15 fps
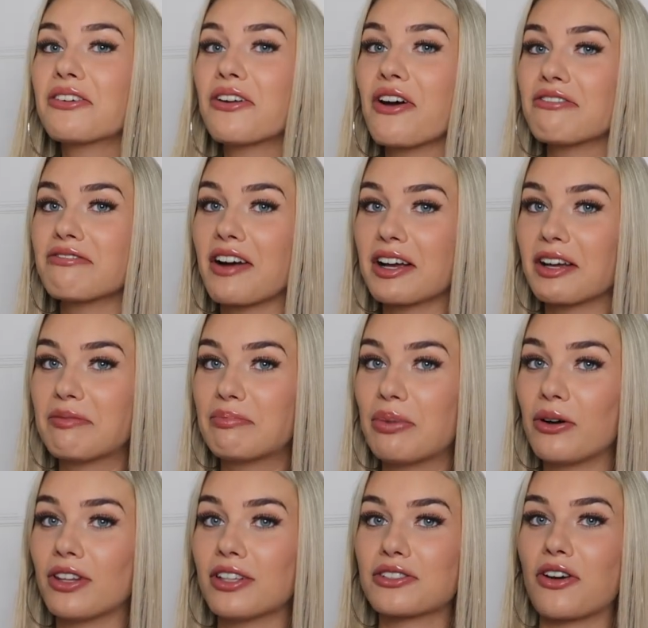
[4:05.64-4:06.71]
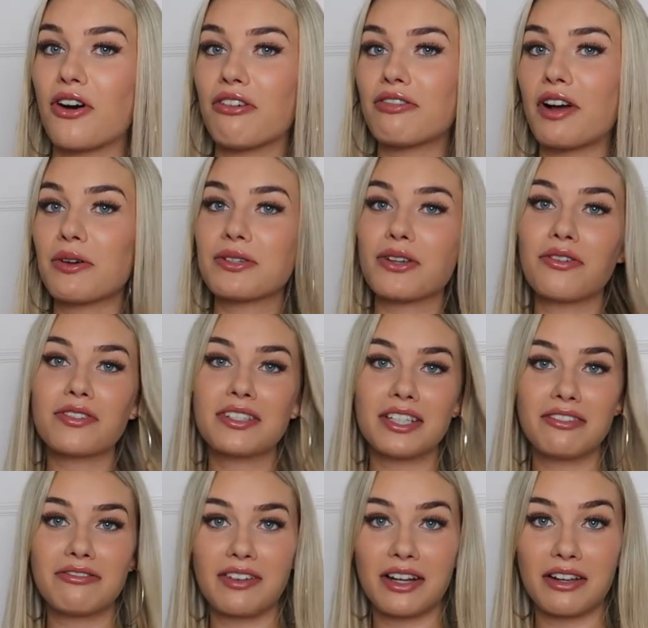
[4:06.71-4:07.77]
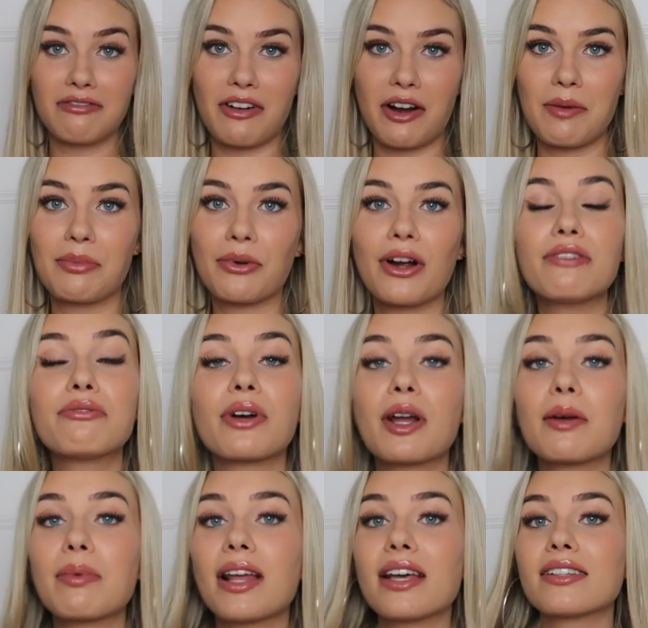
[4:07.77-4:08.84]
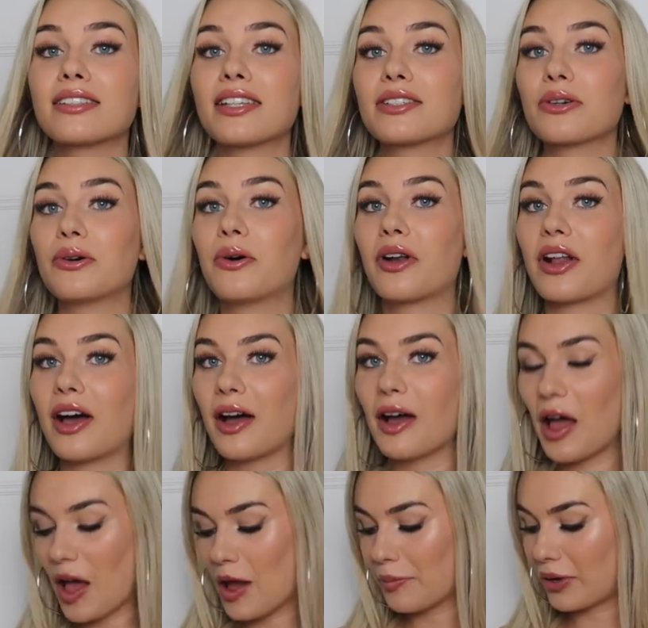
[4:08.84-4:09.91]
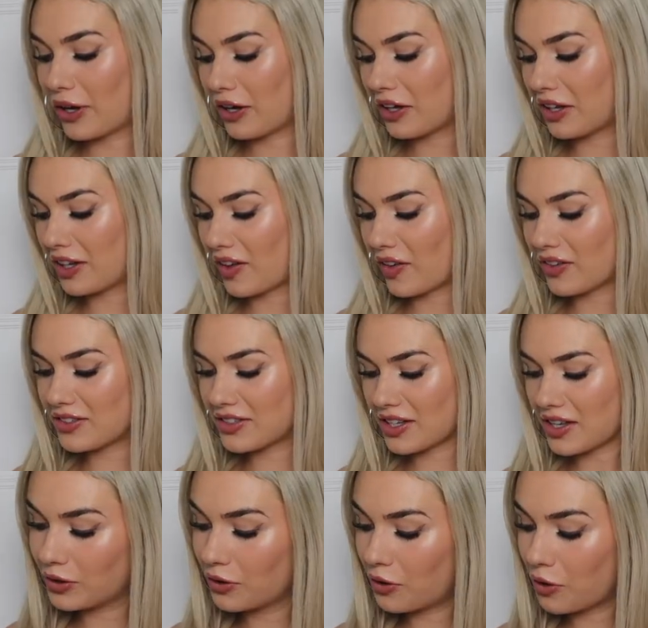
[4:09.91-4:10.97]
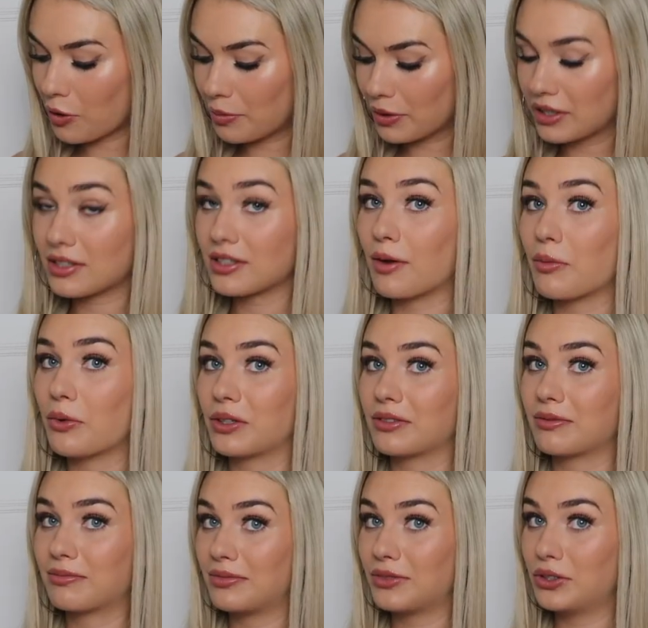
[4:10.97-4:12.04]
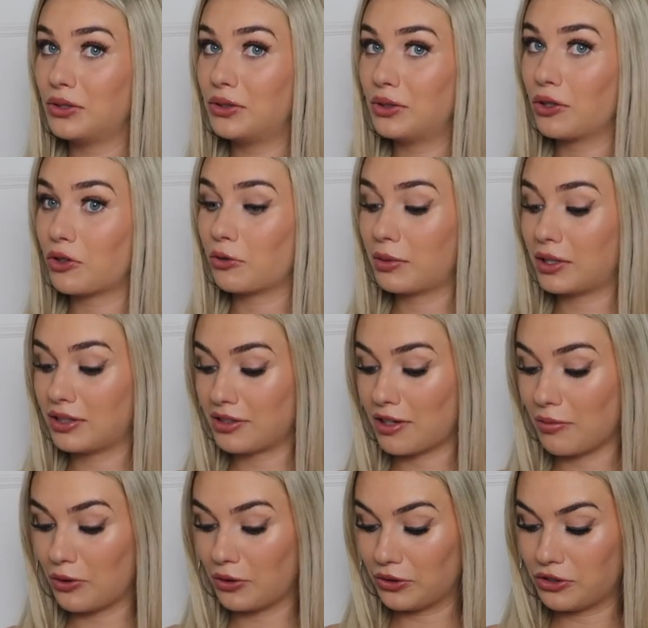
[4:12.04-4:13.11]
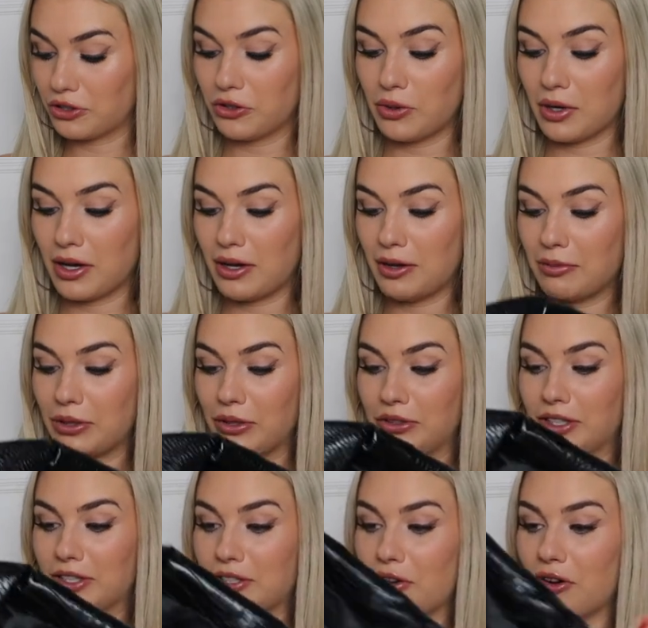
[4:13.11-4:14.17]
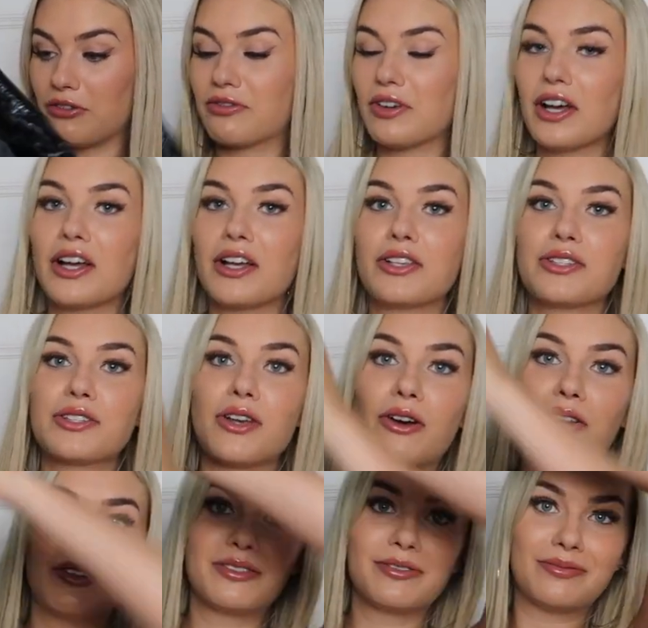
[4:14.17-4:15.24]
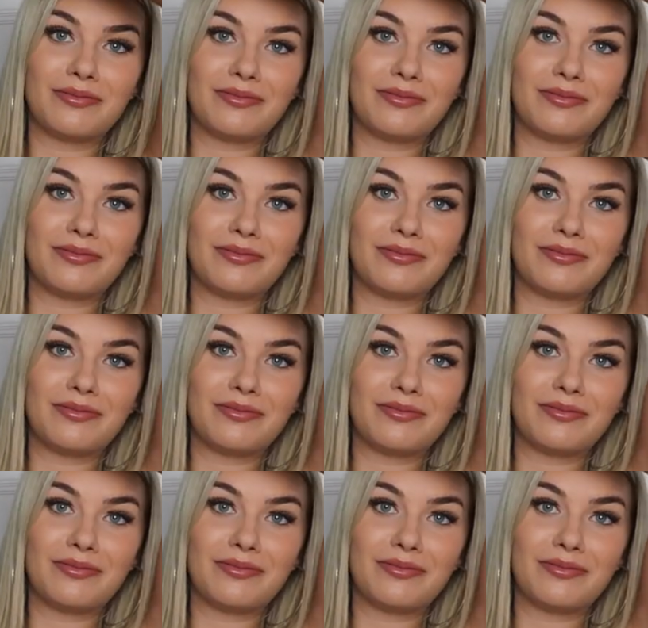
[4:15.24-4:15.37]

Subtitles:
don't know if I can pull this off. I was obviously feeling very brave when I placed this order, because you gotta be someone. You gotta be someone to pull this off. So,